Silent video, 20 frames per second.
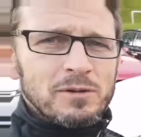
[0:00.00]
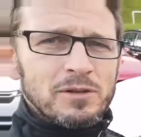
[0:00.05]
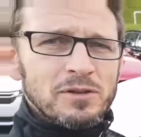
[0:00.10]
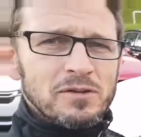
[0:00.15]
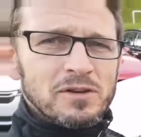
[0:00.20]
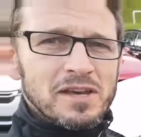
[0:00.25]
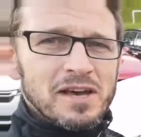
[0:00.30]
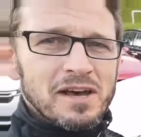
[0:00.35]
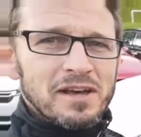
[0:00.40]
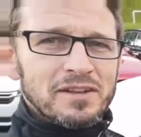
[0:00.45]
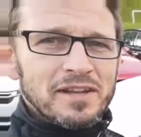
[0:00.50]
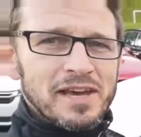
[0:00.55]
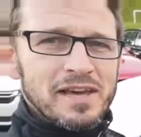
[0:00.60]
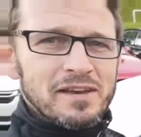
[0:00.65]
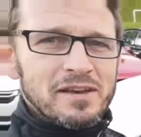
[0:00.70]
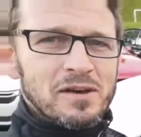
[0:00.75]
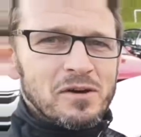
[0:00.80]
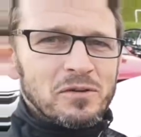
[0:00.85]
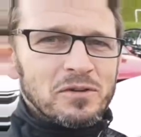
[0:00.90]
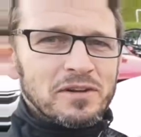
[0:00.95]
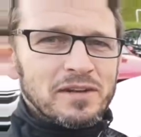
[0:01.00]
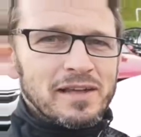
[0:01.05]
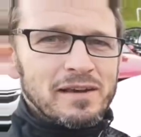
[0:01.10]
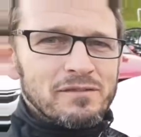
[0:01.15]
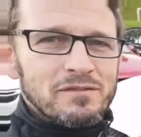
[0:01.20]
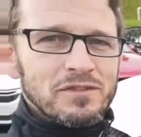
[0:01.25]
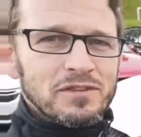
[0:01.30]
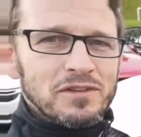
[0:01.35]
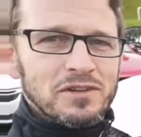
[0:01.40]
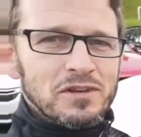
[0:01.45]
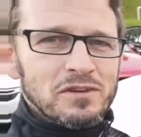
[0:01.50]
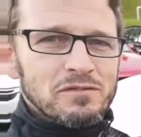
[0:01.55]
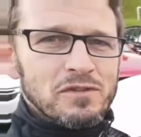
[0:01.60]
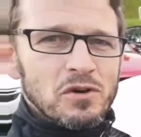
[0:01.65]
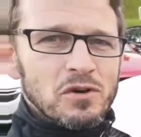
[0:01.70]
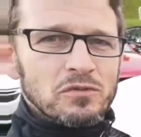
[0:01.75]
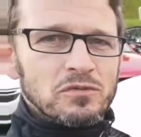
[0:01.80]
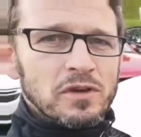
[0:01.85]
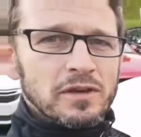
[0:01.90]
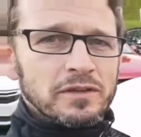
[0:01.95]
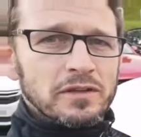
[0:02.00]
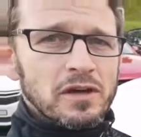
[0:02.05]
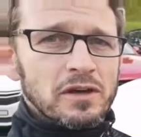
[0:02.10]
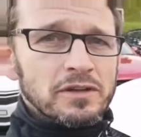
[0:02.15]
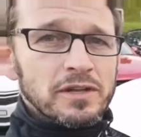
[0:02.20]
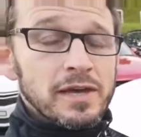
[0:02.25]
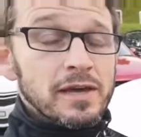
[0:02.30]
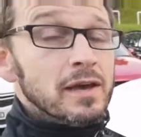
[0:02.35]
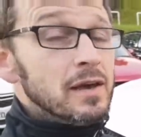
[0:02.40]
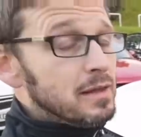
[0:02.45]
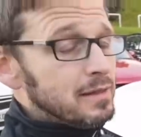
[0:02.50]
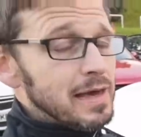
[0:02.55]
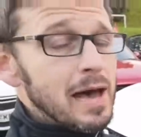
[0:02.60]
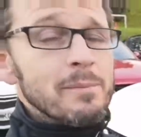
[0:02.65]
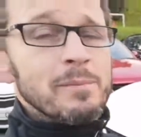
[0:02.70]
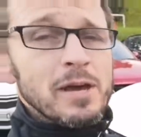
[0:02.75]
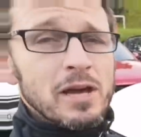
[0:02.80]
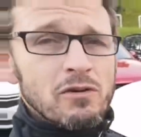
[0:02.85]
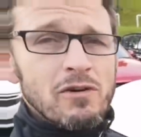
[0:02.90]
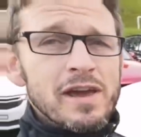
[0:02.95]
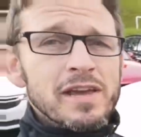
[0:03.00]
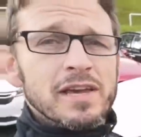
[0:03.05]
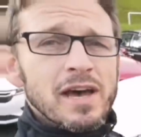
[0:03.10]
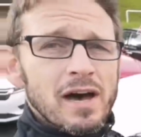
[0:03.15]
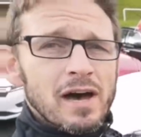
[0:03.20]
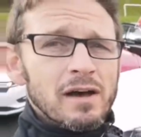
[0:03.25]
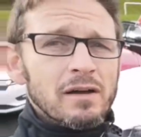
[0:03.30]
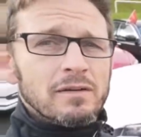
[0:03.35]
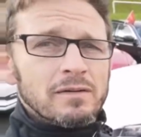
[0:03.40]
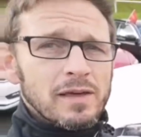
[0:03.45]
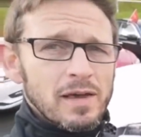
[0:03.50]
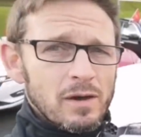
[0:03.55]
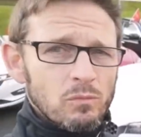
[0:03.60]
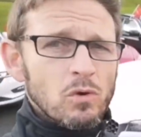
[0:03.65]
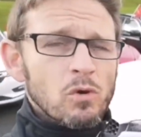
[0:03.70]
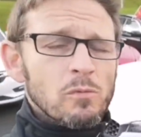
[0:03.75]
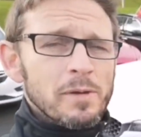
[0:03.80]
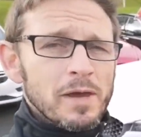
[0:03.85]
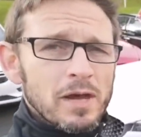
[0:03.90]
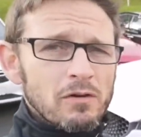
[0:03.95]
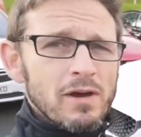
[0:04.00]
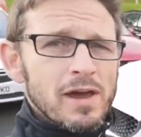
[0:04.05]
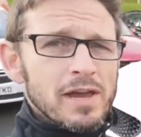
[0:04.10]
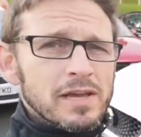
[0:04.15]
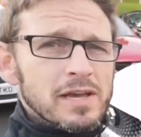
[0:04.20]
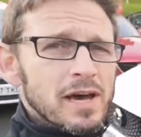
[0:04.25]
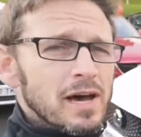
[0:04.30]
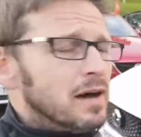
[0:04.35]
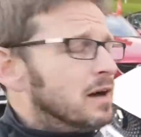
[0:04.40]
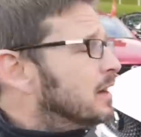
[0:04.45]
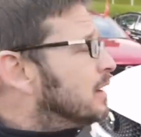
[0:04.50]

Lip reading: new car day, holding out for the new Volkswagen ID. That'll be a great car. It will be a great car.